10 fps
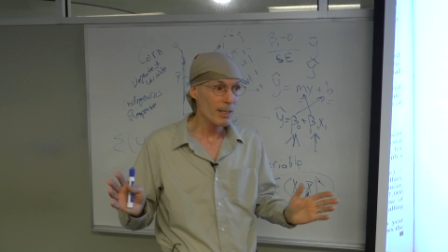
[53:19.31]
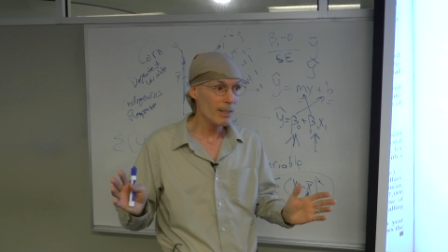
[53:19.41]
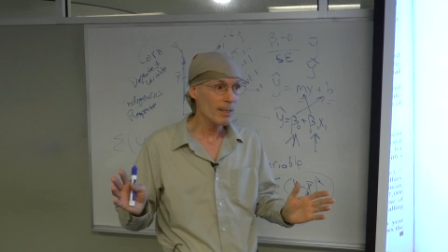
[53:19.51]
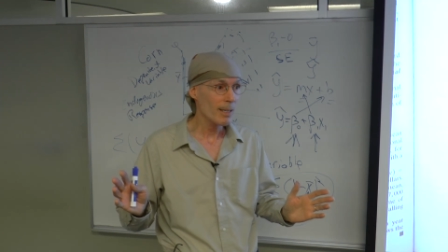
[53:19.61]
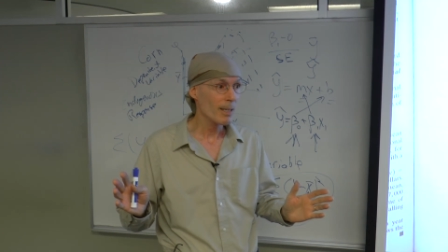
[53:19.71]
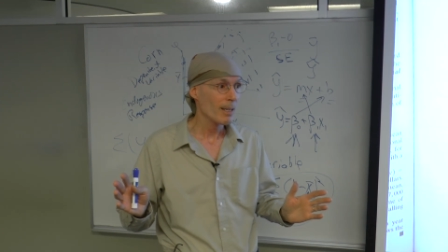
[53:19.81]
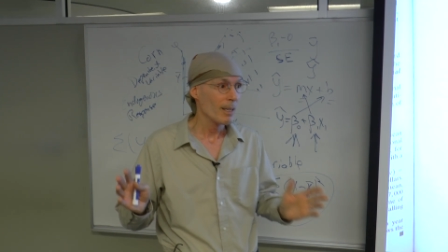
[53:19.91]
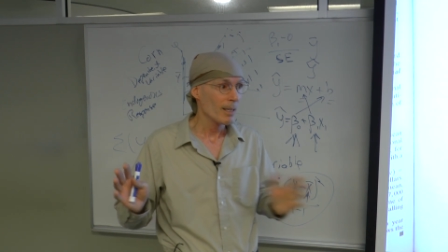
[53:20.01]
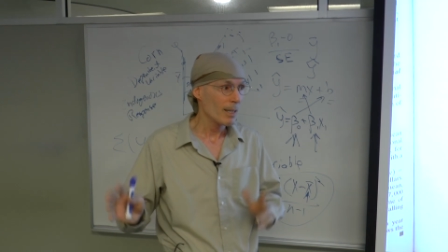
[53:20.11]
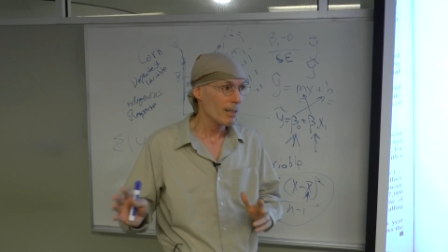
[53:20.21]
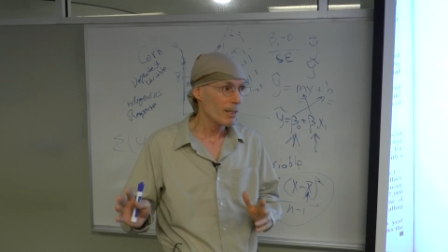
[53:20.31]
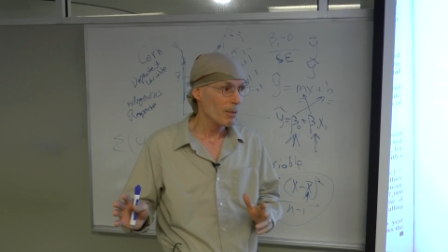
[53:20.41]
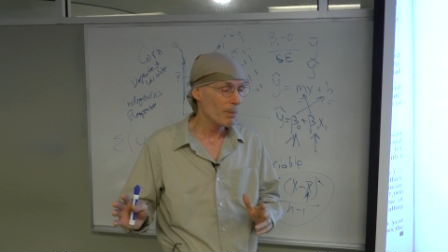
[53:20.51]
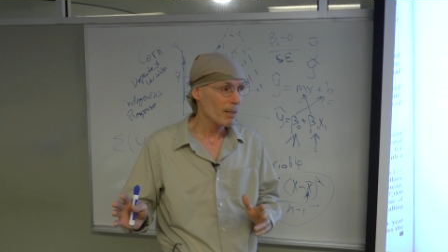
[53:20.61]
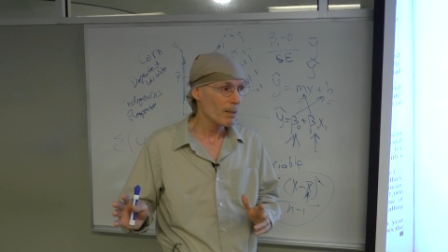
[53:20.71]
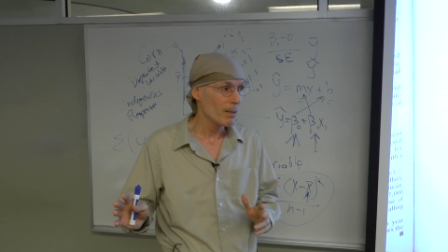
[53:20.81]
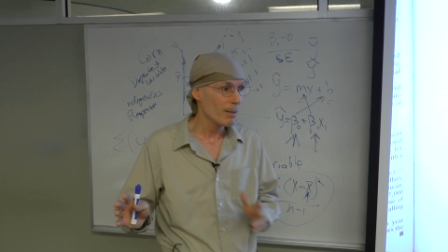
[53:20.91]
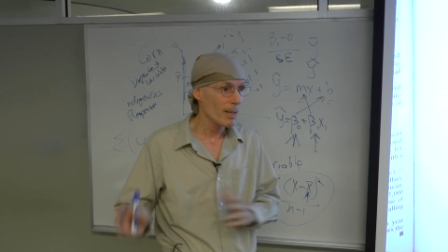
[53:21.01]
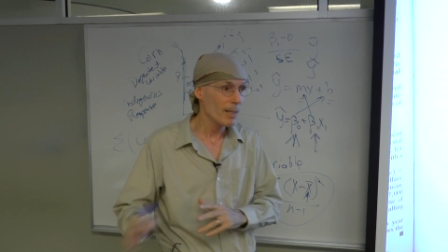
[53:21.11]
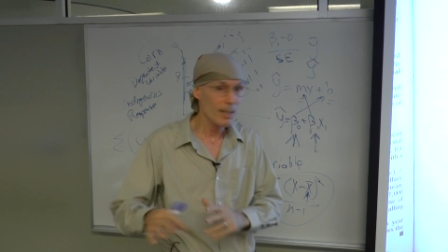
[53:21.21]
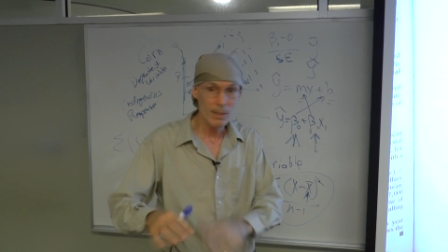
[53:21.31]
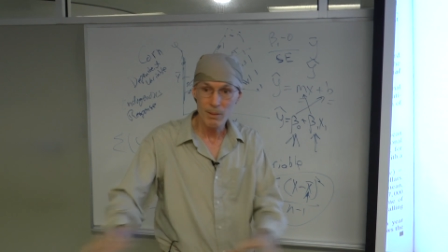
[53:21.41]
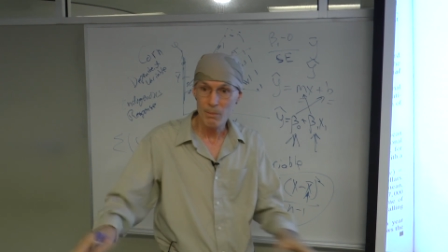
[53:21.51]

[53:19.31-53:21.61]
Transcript: That's like killing the butler and then